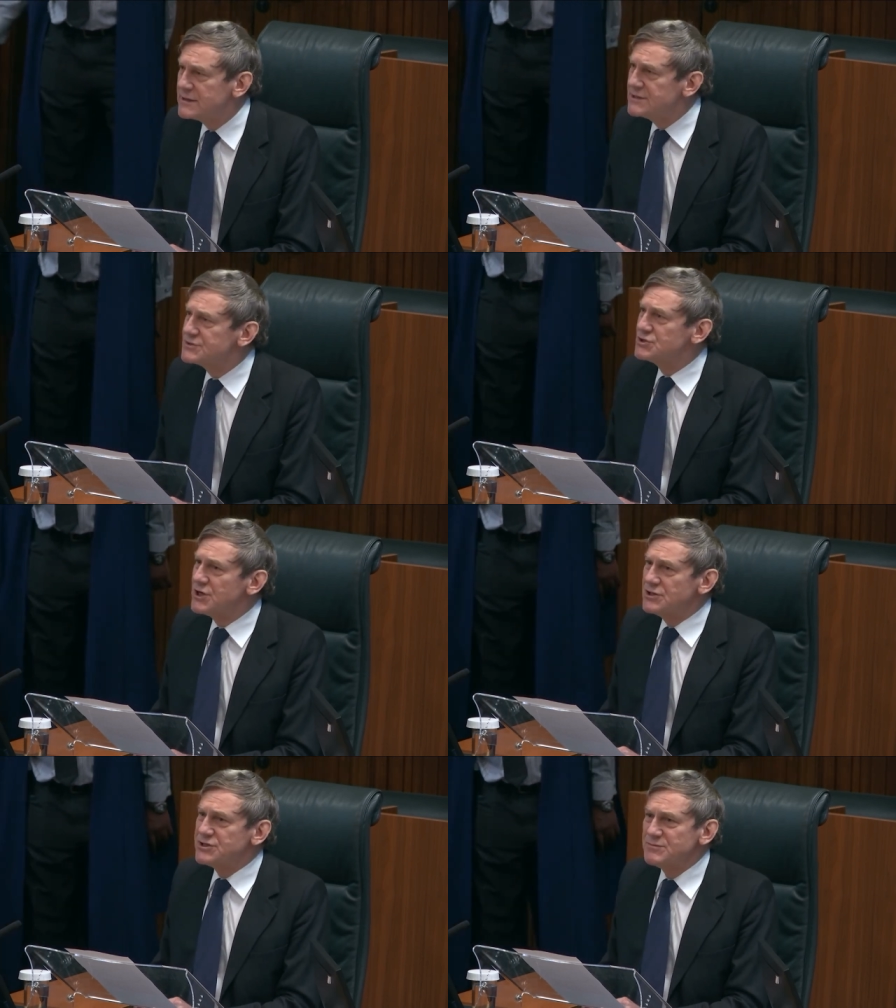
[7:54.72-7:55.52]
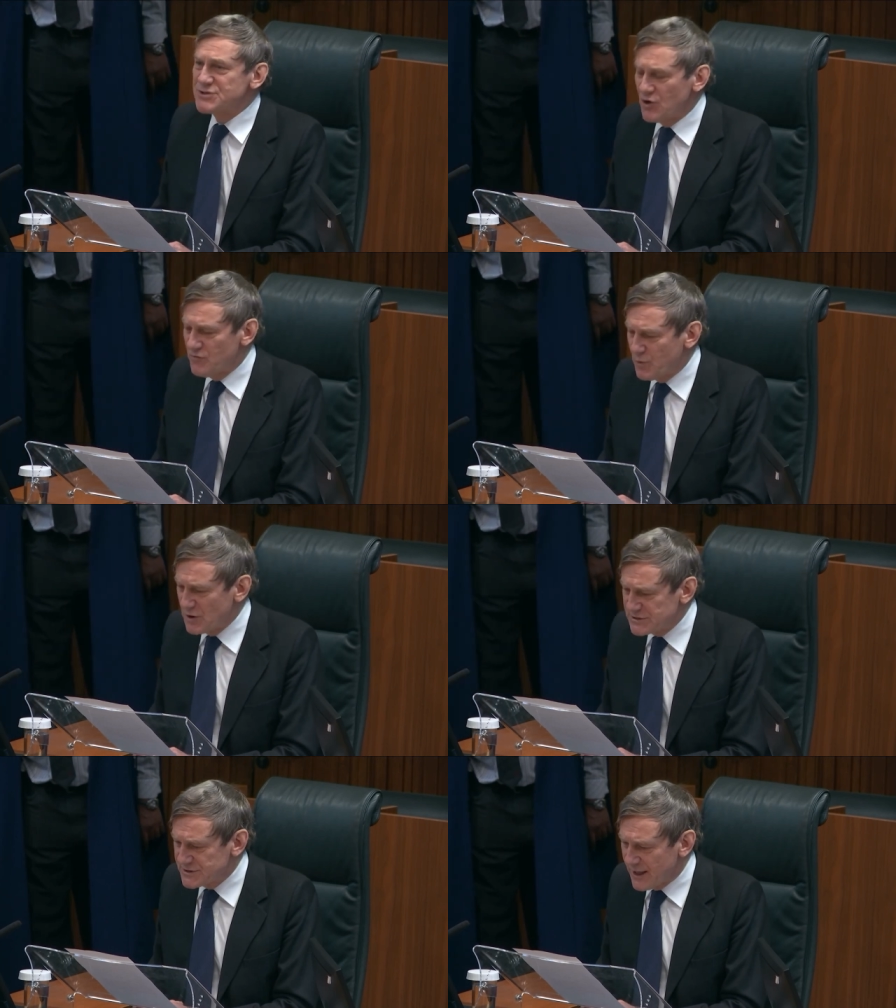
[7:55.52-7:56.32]
As the judge himself
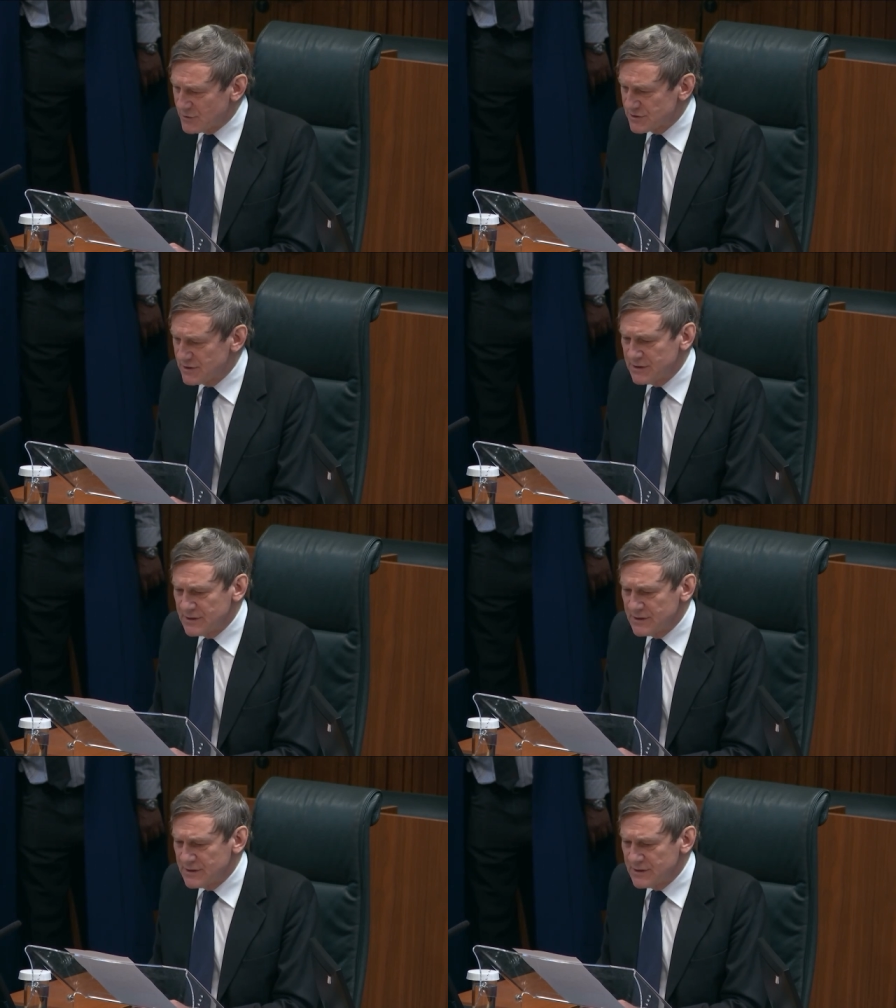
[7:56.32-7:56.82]
pointed out,